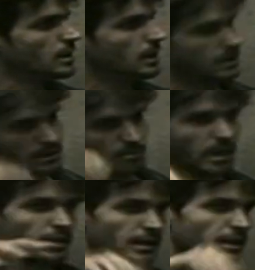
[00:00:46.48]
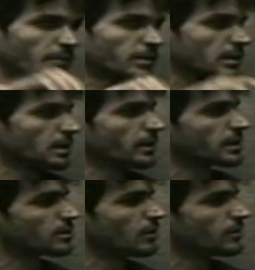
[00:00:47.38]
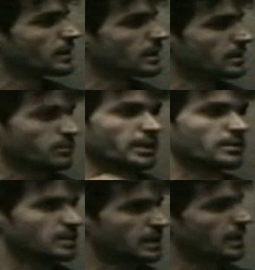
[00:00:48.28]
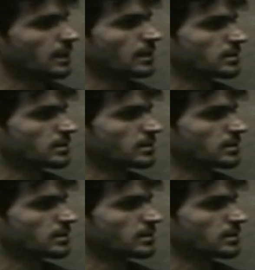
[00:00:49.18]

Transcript: and then the melody line with the lyrics over it is what you're saying.